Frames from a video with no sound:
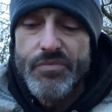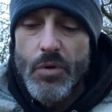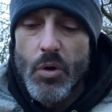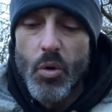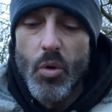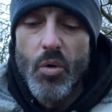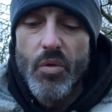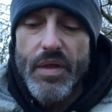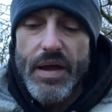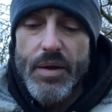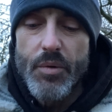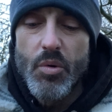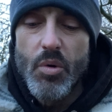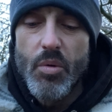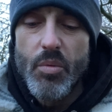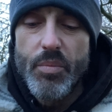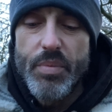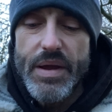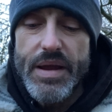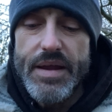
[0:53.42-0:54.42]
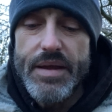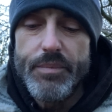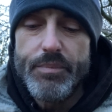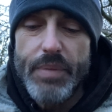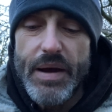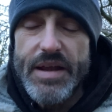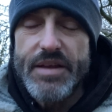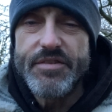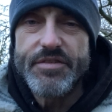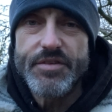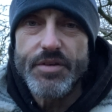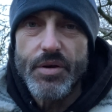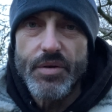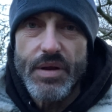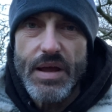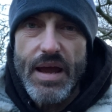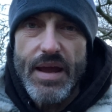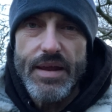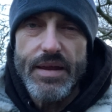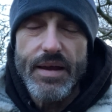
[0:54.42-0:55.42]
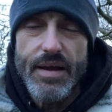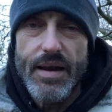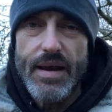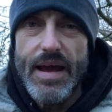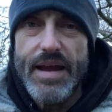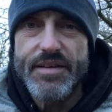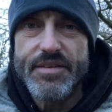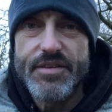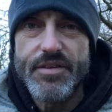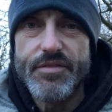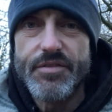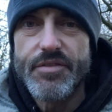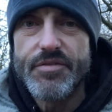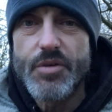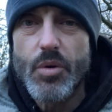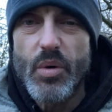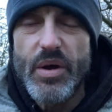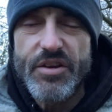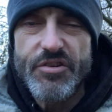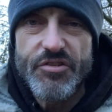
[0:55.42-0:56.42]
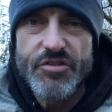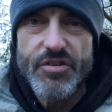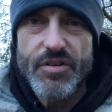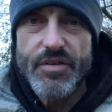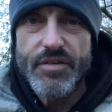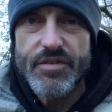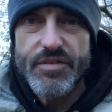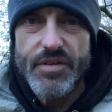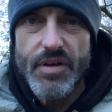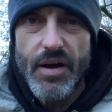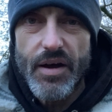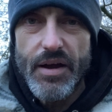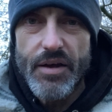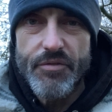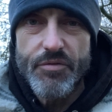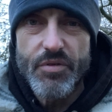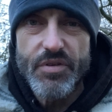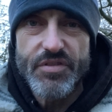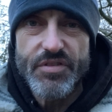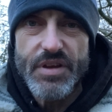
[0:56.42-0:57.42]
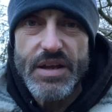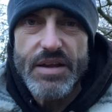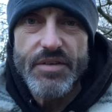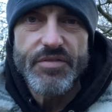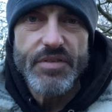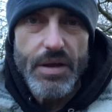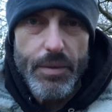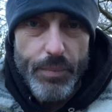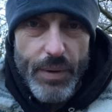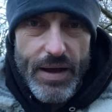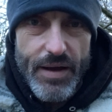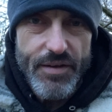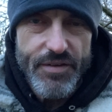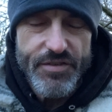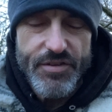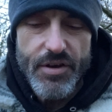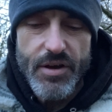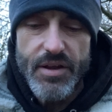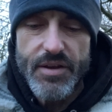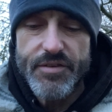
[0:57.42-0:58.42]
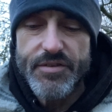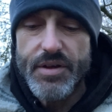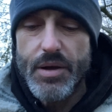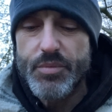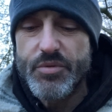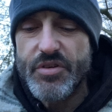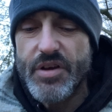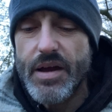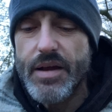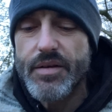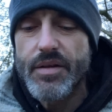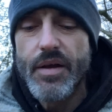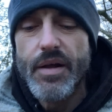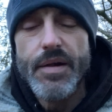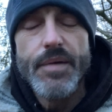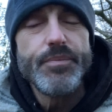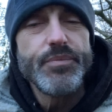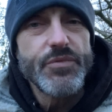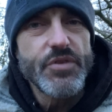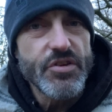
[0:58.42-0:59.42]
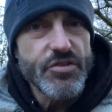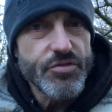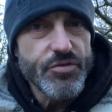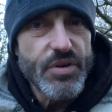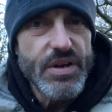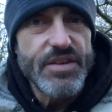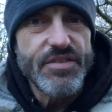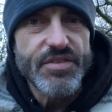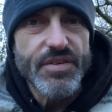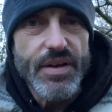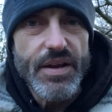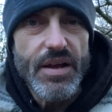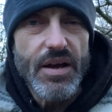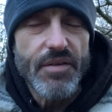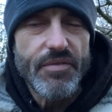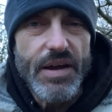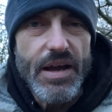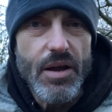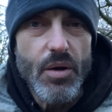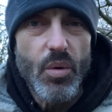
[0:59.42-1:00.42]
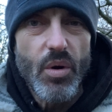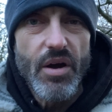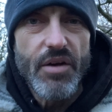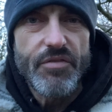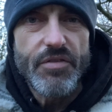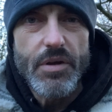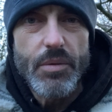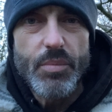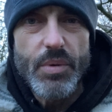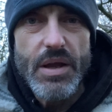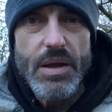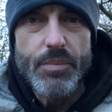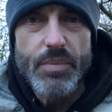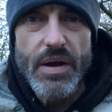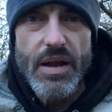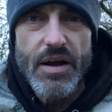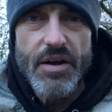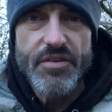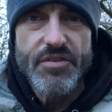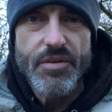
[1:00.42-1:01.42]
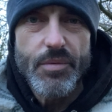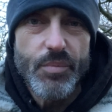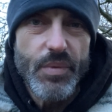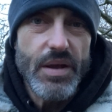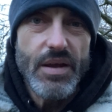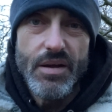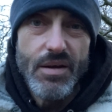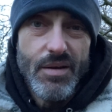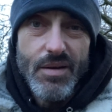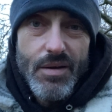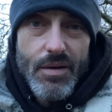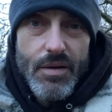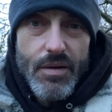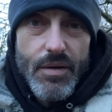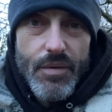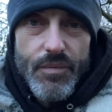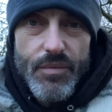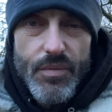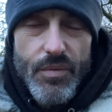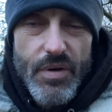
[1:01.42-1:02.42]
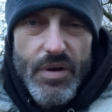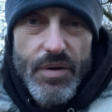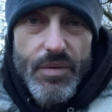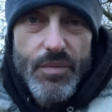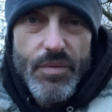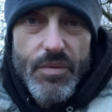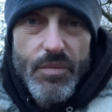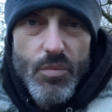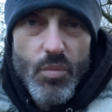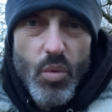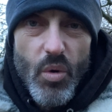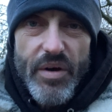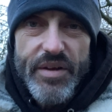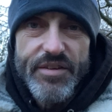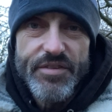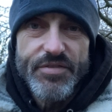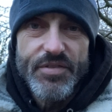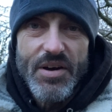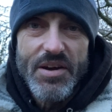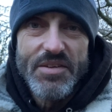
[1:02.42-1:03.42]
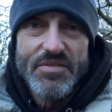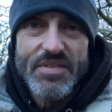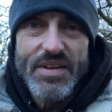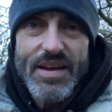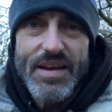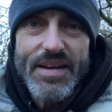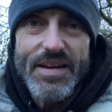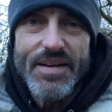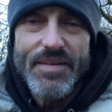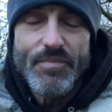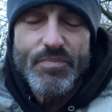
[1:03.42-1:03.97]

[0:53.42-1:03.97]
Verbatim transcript: or they will be based on a collective of questions that I have received about a certain subject. Just recently, I've had quite a few people asking me, what is 5D?